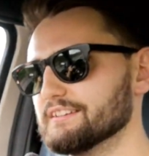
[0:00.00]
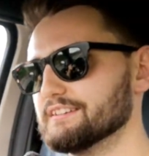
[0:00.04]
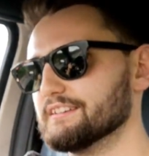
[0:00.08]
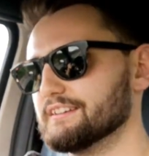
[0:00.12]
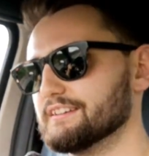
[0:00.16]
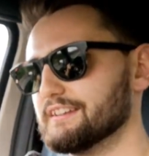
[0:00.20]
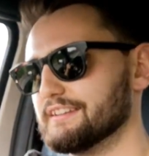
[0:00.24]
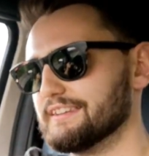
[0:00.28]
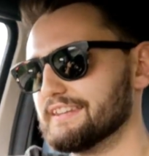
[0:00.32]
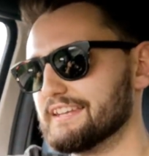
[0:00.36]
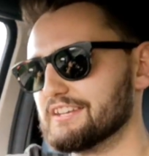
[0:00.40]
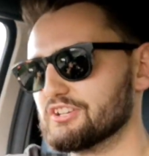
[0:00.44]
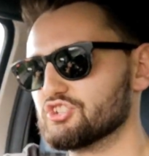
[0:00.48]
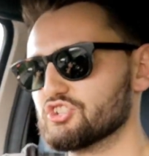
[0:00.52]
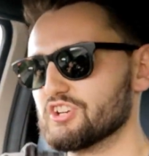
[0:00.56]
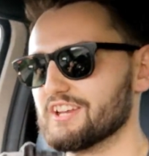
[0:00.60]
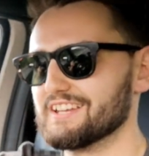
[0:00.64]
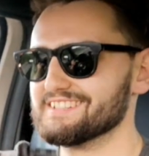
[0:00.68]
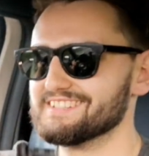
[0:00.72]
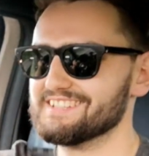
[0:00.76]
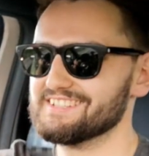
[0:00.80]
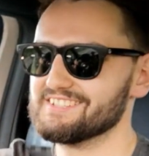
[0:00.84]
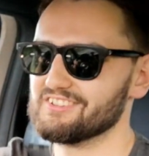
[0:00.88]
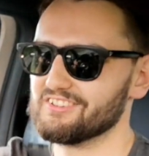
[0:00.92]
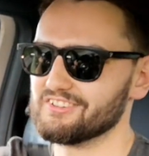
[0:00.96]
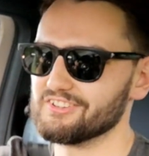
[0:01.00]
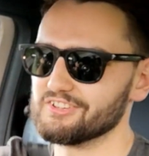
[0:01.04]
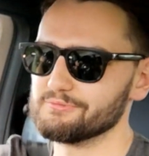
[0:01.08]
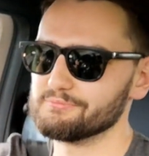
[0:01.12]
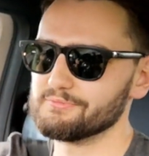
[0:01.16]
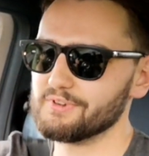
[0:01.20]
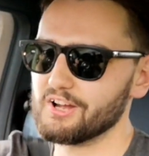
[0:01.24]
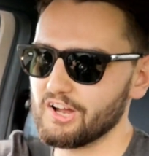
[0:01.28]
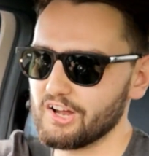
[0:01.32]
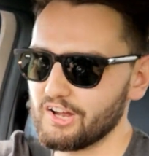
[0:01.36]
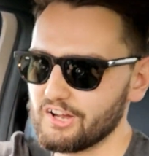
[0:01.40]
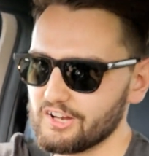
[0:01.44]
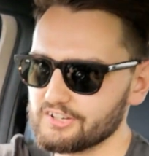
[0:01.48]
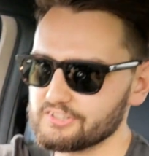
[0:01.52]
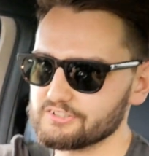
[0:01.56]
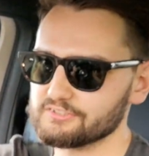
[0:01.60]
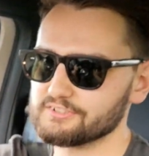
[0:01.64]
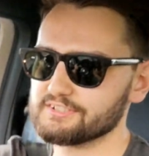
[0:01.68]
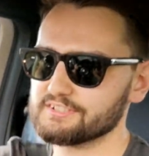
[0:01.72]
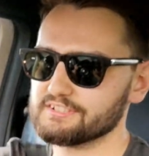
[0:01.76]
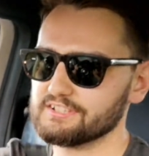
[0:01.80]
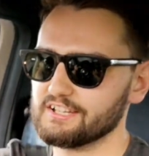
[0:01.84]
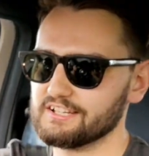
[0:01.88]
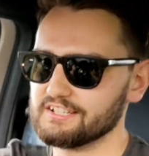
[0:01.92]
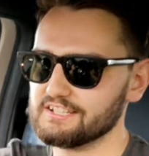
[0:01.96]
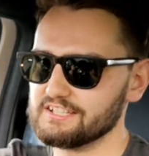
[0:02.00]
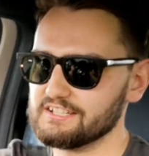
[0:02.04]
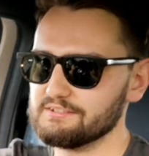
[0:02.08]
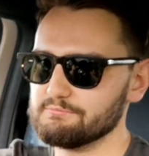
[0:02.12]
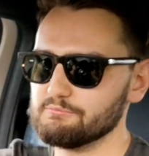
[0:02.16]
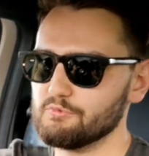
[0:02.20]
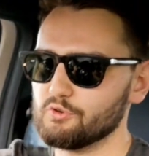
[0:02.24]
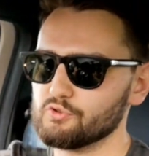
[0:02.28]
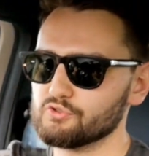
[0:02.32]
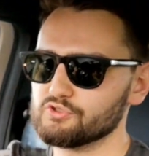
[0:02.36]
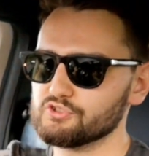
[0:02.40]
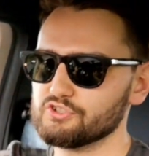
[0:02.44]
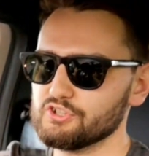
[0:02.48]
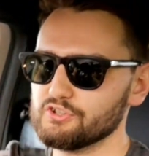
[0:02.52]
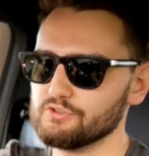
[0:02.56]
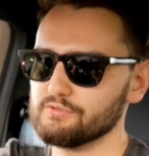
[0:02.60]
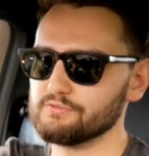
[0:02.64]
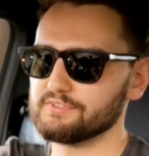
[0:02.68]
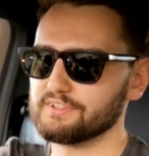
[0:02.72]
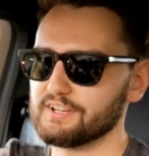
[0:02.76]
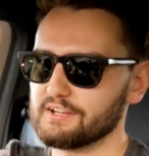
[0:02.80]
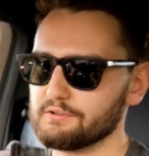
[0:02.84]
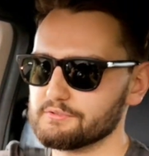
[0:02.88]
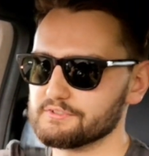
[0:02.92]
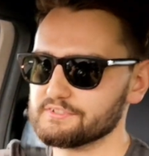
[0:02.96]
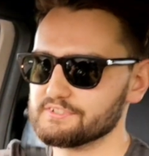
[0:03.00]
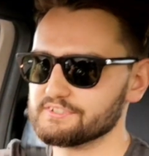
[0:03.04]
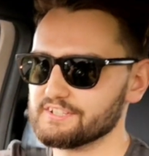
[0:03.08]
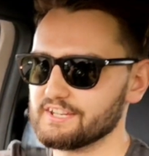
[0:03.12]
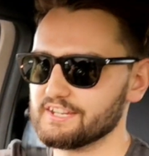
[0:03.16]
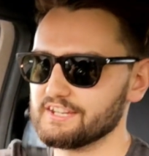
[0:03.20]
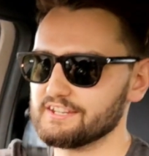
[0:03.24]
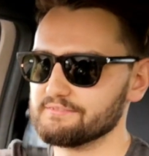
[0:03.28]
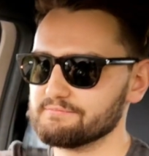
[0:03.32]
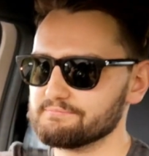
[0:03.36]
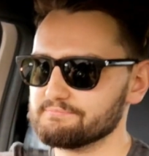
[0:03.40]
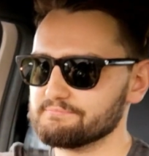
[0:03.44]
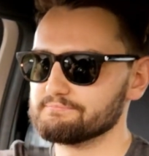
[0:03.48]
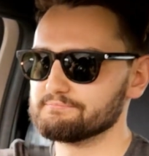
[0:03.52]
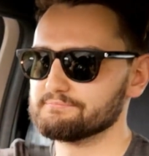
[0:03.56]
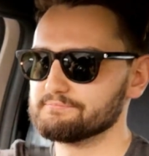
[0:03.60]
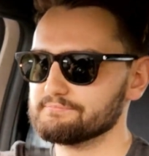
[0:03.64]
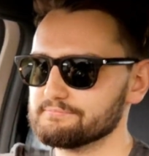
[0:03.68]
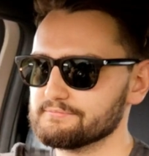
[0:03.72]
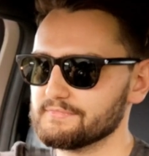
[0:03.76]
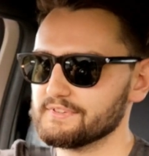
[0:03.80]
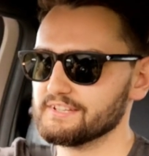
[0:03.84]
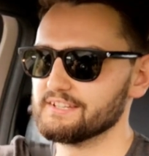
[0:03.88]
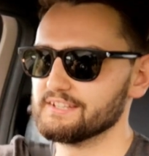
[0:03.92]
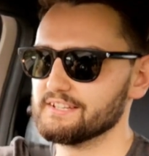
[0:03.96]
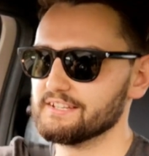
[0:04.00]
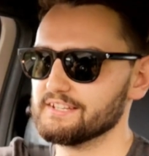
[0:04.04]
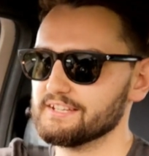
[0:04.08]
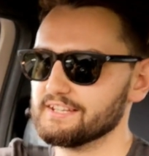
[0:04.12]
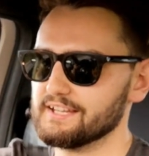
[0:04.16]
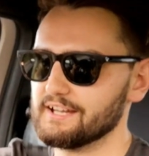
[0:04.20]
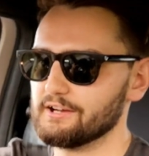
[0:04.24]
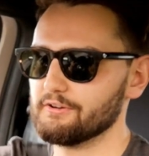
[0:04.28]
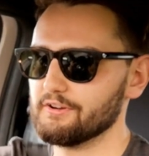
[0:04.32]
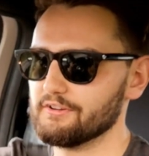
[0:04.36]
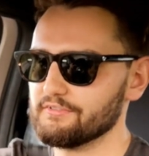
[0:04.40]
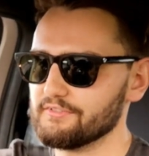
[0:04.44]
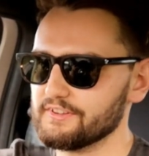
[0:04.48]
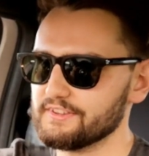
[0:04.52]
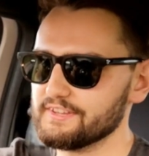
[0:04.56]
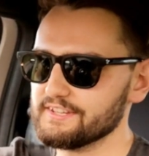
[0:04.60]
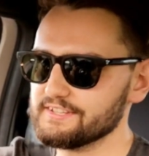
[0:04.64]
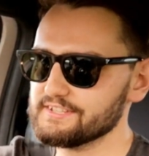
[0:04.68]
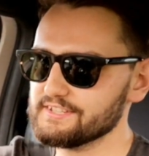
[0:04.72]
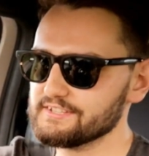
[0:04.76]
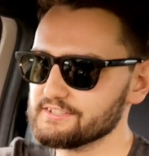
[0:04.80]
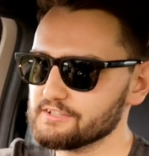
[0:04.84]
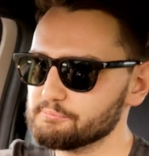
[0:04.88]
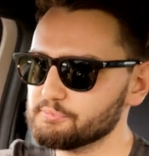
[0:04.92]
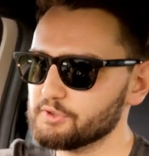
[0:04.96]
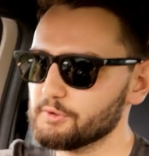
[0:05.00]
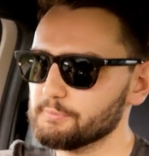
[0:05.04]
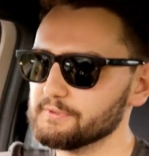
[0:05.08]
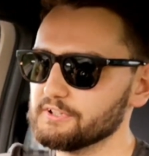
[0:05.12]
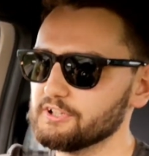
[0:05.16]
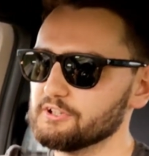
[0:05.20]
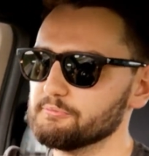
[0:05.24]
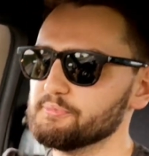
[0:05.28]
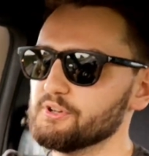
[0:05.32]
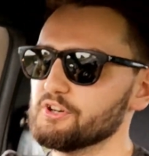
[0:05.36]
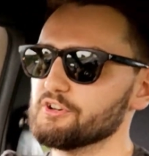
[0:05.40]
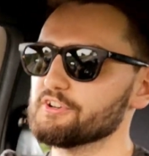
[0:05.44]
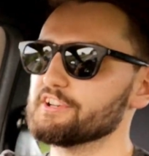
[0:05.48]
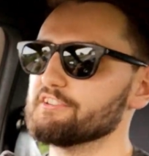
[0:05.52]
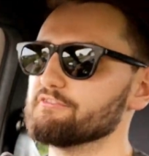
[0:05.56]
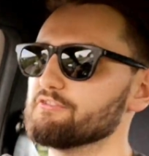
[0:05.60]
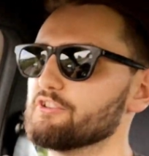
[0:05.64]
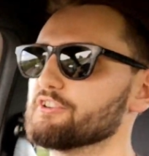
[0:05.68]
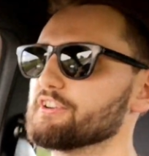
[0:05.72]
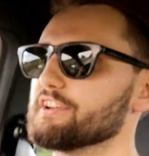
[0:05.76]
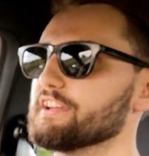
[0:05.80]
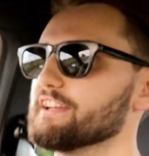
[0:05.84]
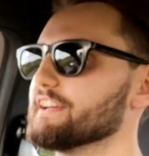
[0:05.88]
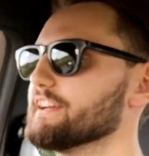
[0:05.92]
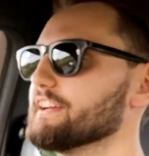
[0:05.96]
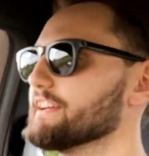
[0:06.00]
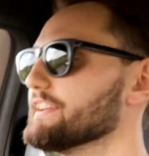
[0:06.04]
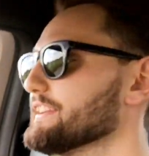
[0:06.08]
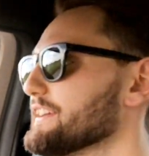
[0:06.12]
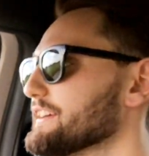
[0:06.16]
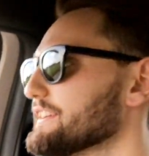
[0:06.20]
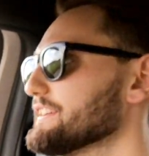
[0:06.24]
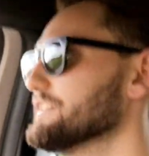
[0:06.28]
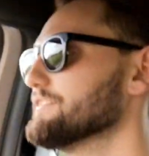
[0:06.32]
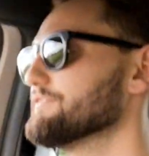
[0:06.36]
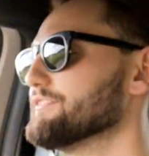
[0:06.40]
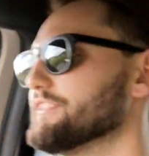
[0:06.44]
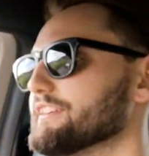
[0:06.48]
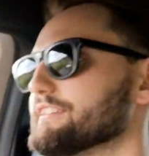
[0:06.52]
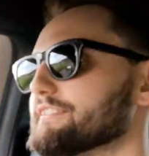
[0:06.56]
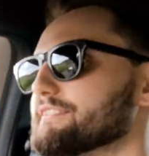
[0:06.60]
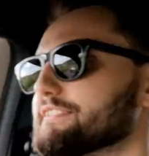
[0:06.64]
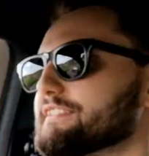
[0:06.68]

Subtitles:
and their chassis on them are slightly more tuned, I would say. However, this is a proper little pocket rocket, and I love it.